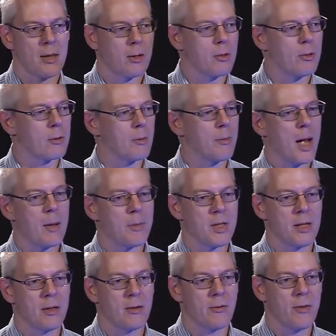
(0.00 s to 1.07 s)
the Google Maps
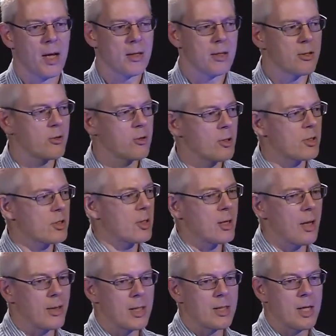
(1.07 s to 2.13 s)
interface as just
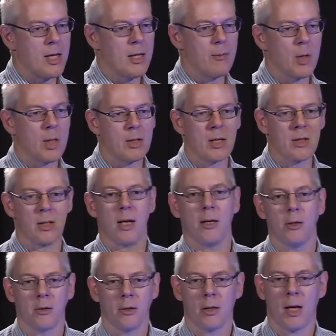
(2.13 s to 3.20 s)
another team that doesn't
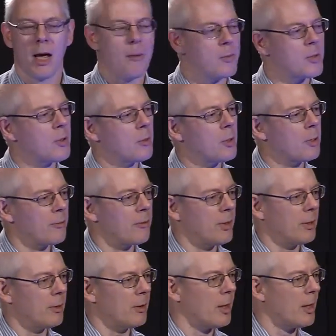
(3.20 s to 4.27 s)
happen to work for
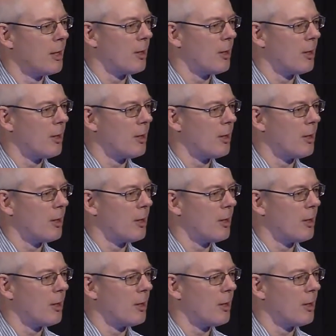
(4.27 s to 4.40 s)
you,